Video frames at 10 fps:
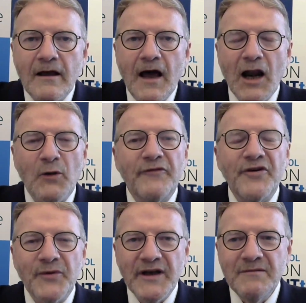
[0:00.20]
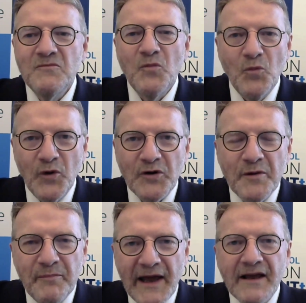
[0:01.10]
Hello, everyone.
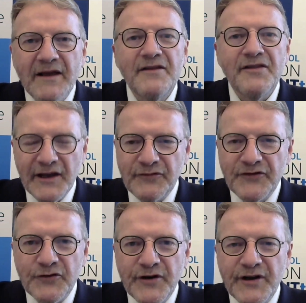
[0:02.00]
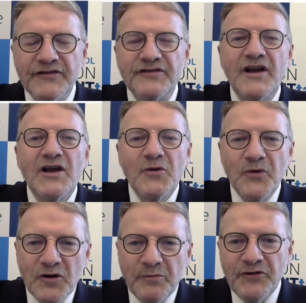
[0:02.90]
Welcome back. Thanks for joining us.
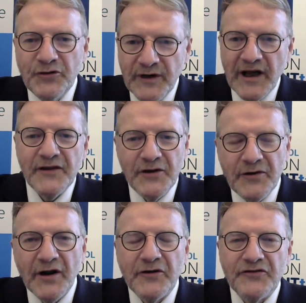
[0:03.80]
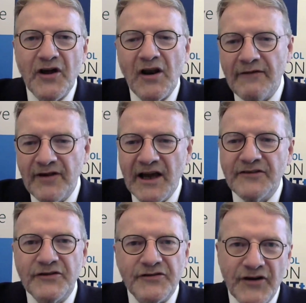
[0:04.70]
Welcome to another EUROCONTROL
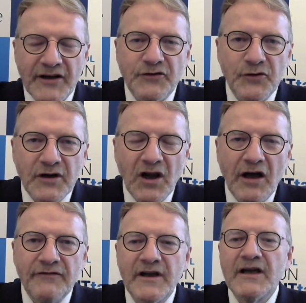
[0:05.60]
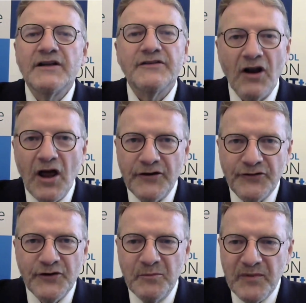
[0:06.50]
Aviation StraightTalk Live. Delighted
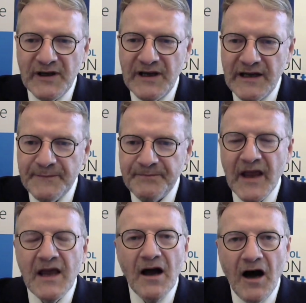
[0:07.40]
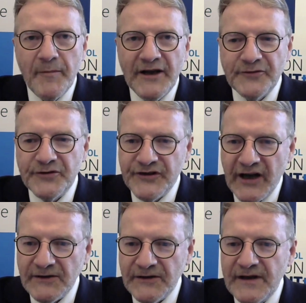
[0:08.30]
you can be here. I'm Andrew
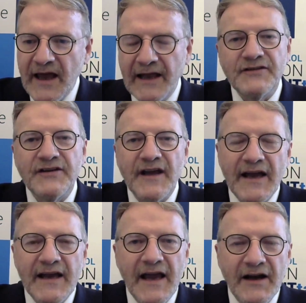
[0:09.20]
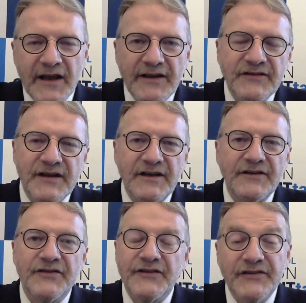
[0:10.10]
Charlton, and today our guest
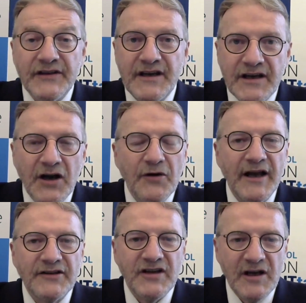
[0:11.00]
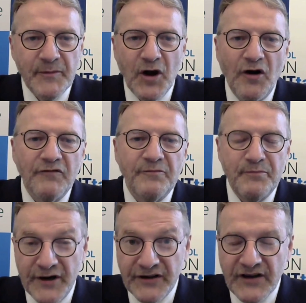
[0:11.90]
is the CEO and Chairman of
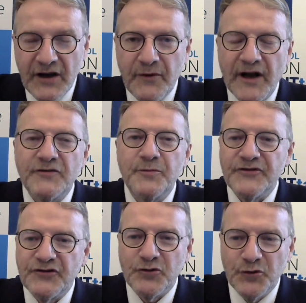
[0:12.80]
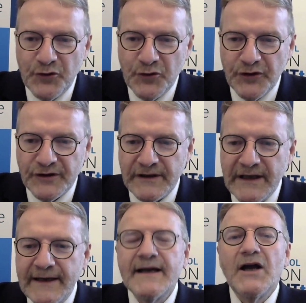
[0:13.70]
British Airways, Mr. Sean Doyle.
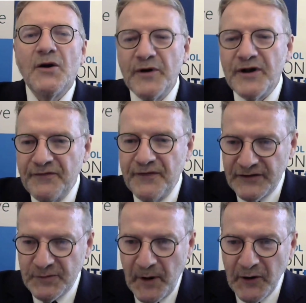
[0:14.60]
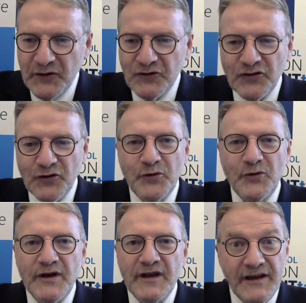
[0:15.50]
We've spoken
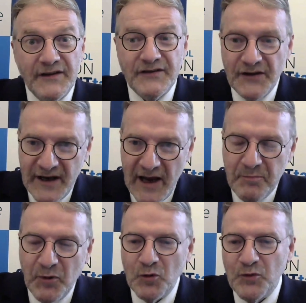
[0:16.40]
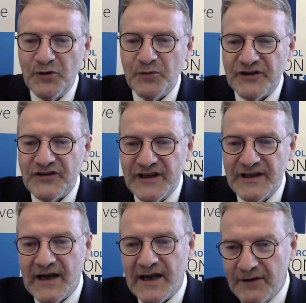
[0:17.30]
to the airport with which
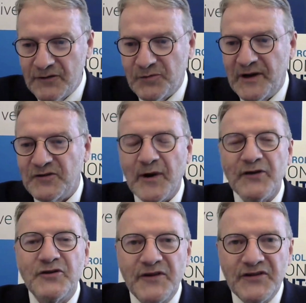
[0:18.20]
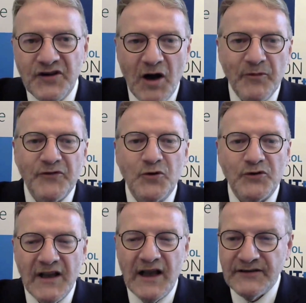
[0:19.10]
he spends most of his time, of
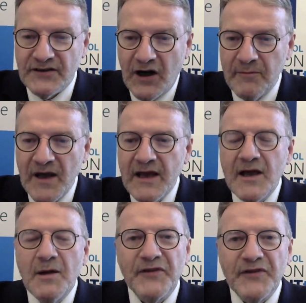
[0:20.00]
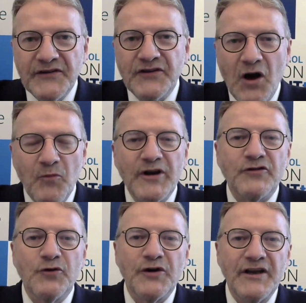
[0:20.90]
course, last time, but this time we're
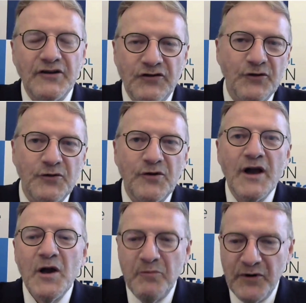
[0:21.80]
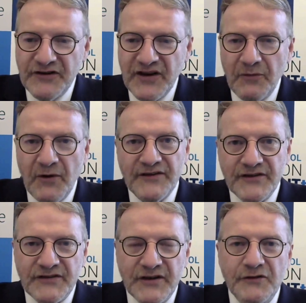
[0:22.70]
talking to British Airways
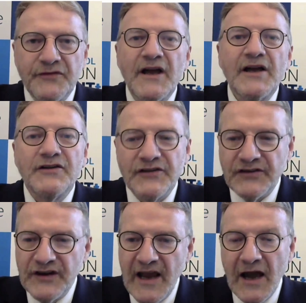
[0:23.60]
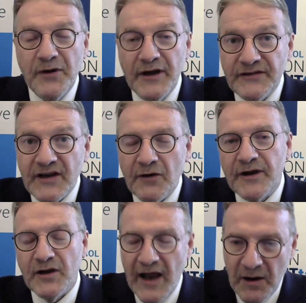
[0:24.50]
itself to see how he's
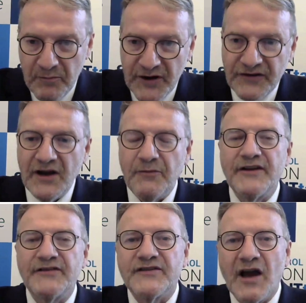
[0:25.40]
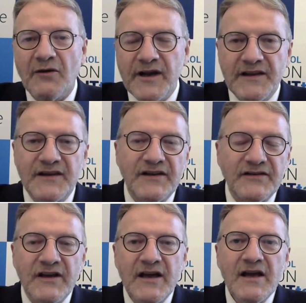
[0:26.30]
going and how British Airways is going in
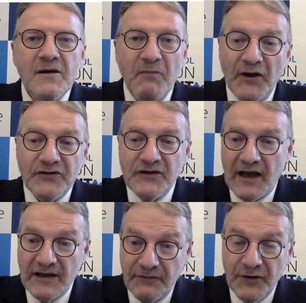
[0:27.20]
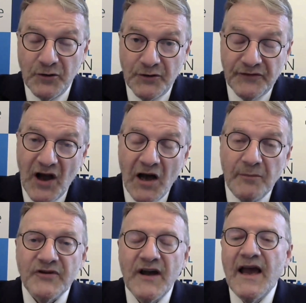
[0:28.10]
these most difficult of
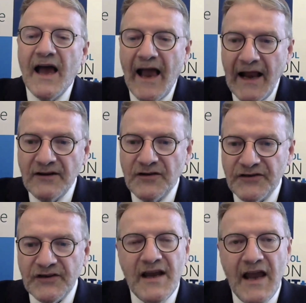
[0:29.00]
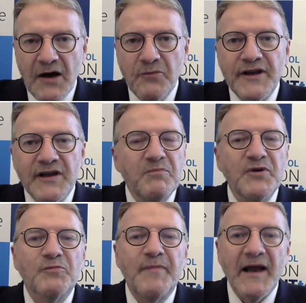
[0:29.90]
times, and to see how we can
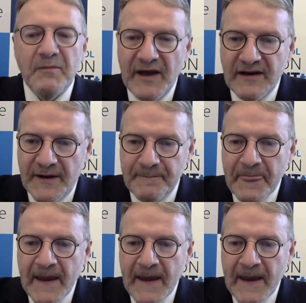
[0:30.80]
build back better.